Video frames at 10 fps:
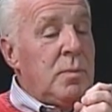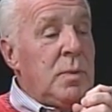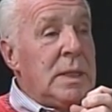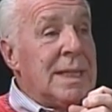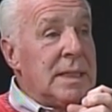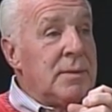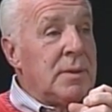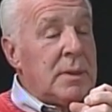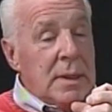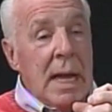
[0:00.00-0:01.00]
we
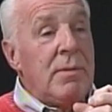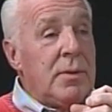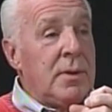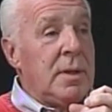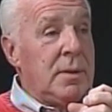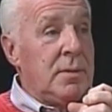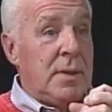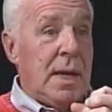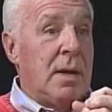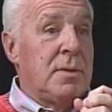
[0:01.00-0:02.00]
delivered everything to
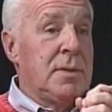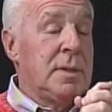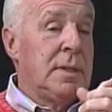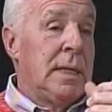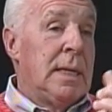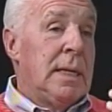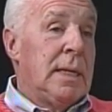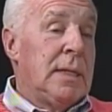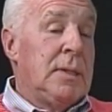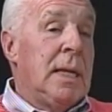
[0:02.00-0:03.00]
the house
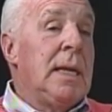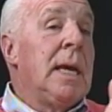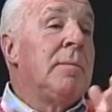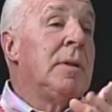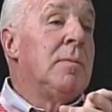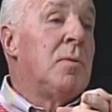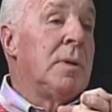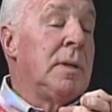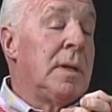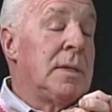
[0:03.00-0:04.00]
at 10 a.m. in the
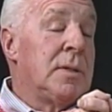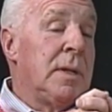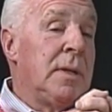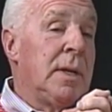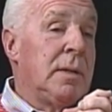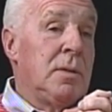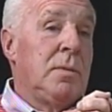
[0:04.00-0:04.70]
morning on Sunday.